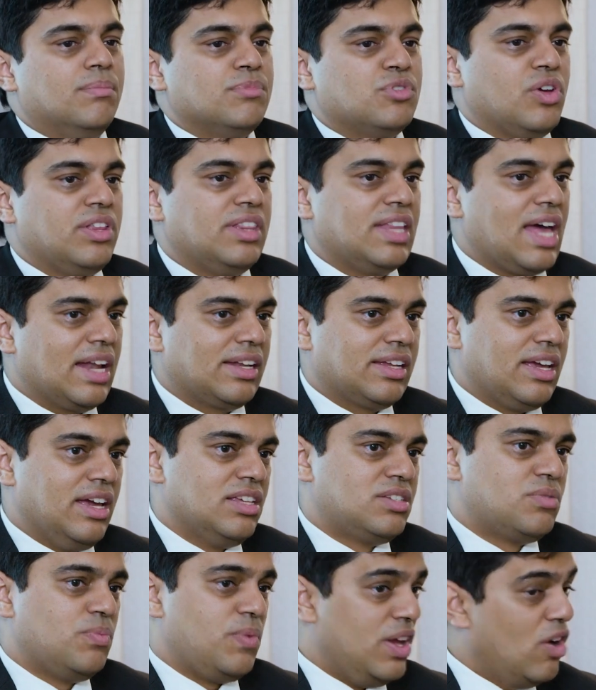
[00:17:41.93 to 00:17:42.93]
So in that
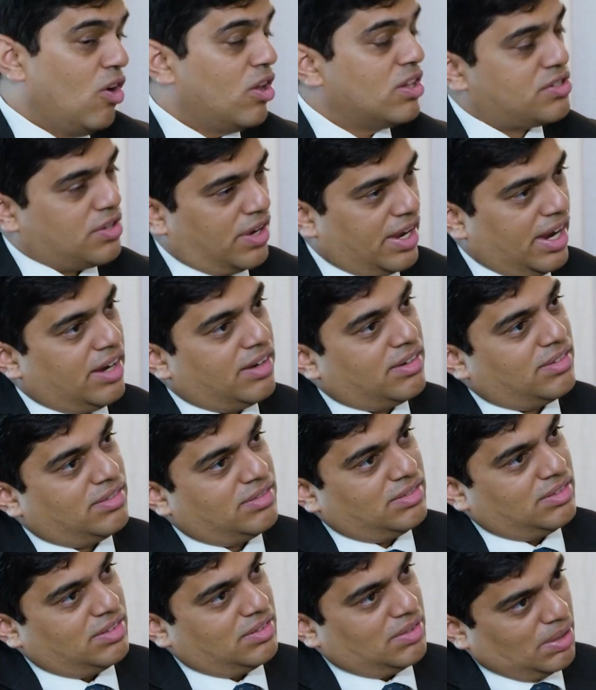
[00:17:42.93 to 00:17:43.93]
case, we also get
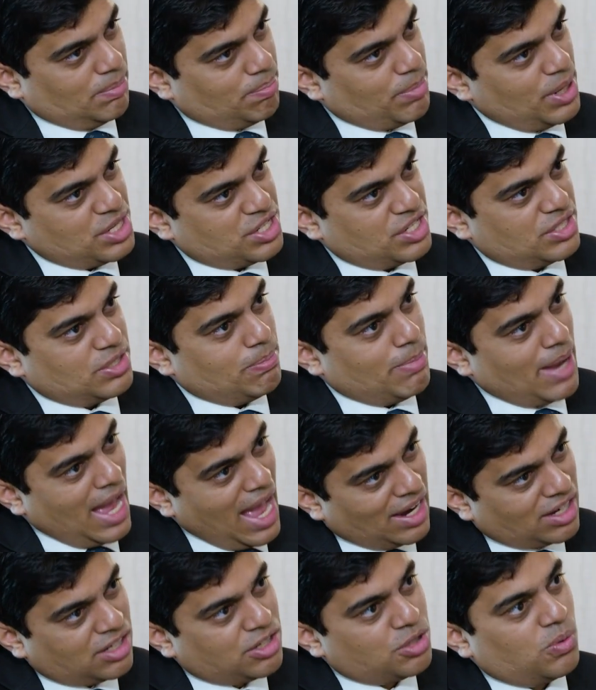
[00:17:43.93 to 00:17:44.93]
patients
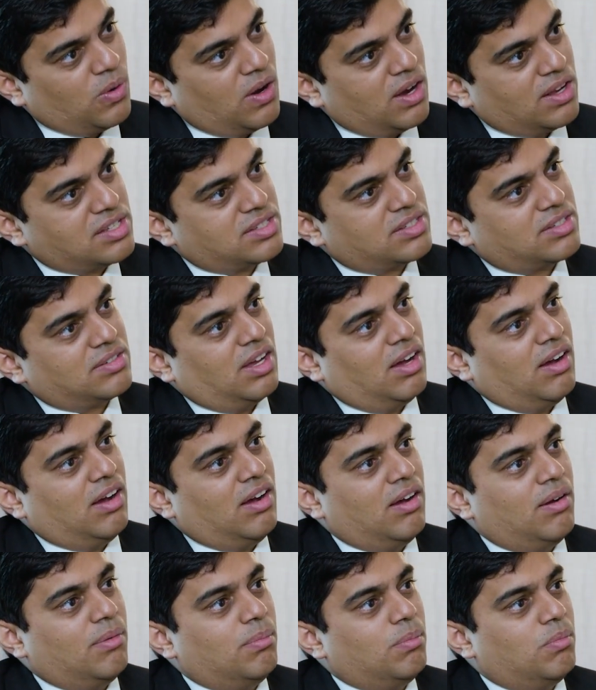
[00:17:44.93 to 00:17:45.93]
back to us
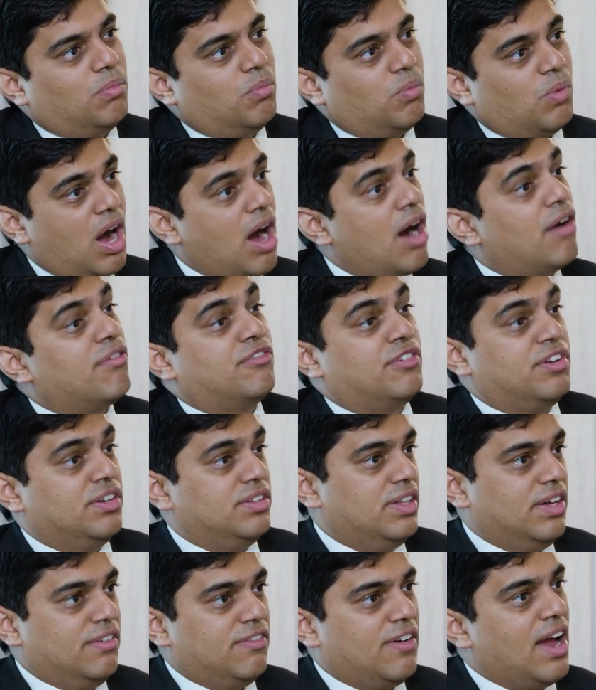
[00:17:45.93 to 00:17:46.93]
after
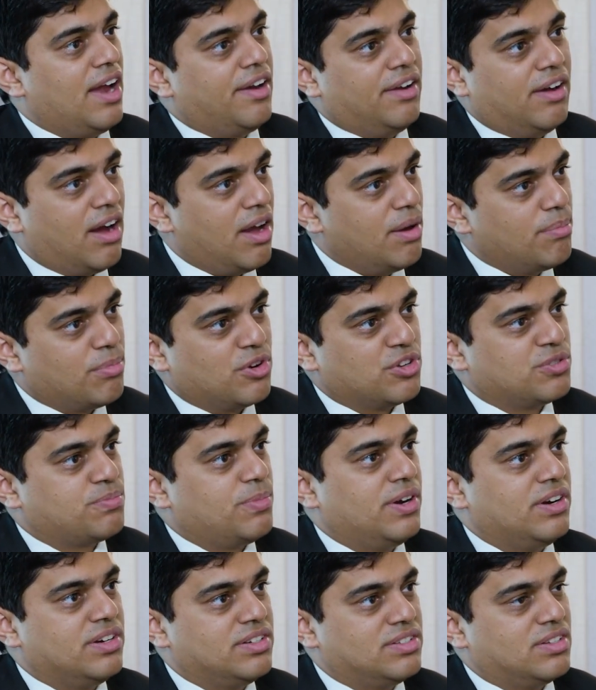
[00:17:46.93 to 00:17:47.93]
they've had a high
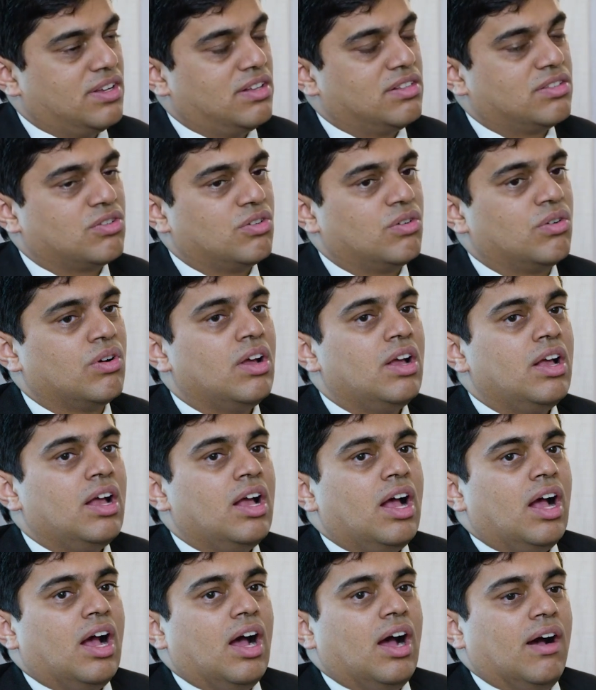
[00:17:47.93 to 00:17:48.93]
Prospera result. So
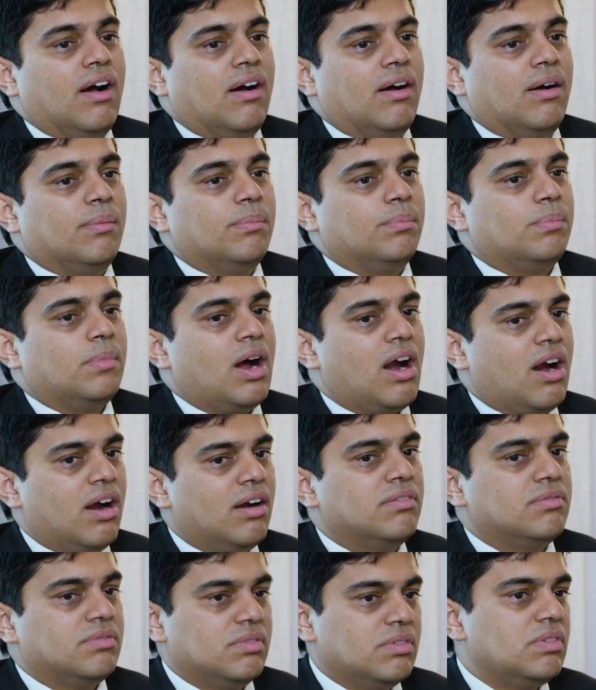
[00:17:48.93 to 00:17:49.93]

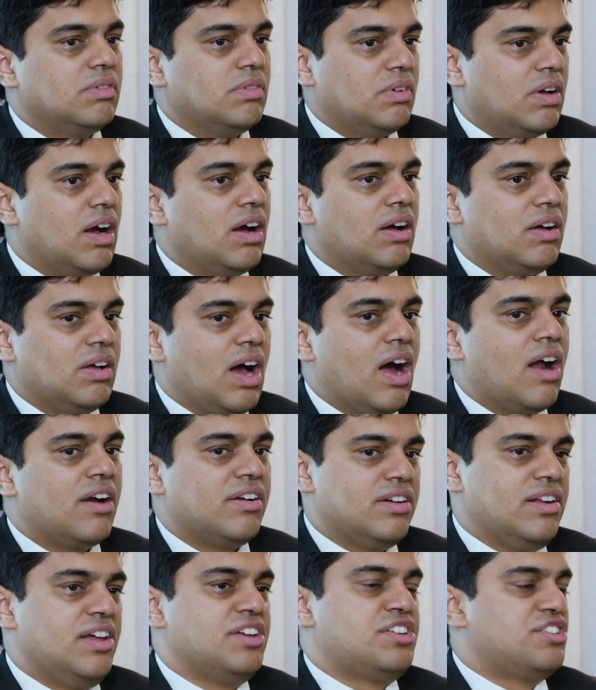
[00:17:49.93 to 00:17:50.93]
our
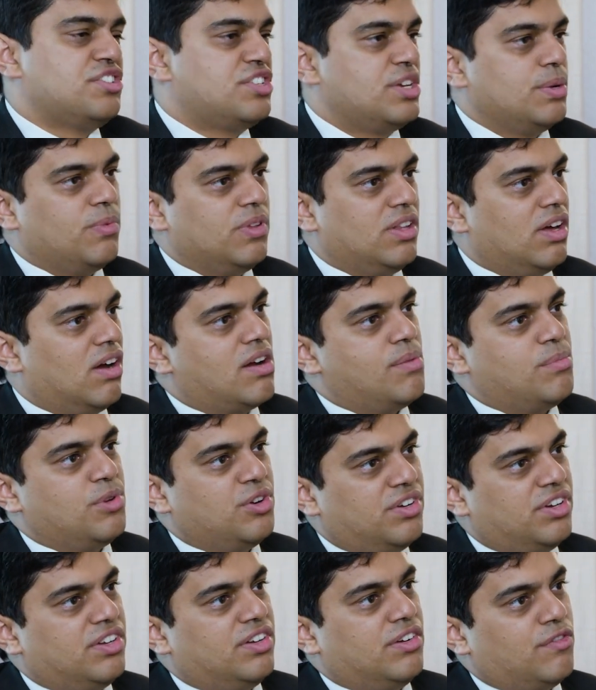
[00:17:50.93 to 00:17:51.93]
relationship with our
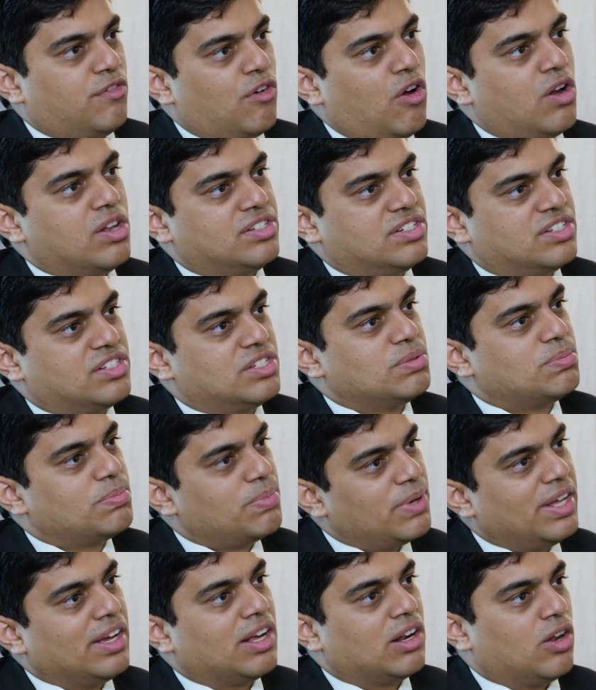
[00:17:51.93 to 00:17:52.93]
community nephrologist is
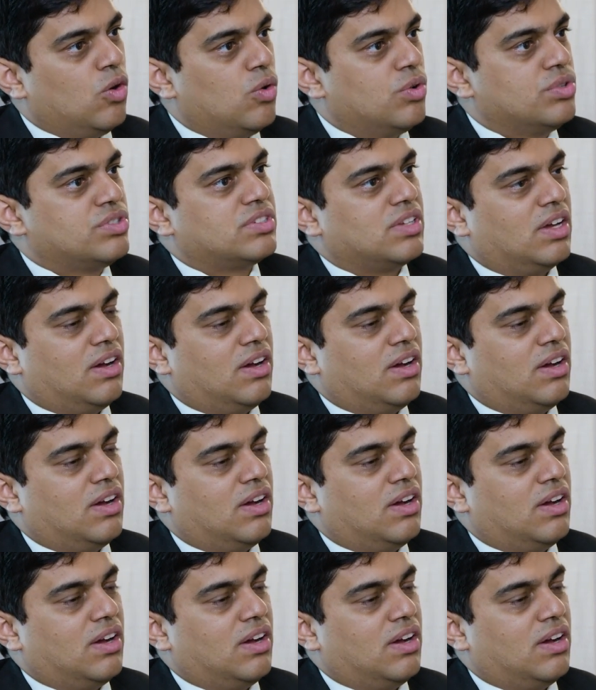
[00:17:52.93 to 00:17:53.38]
pretty close.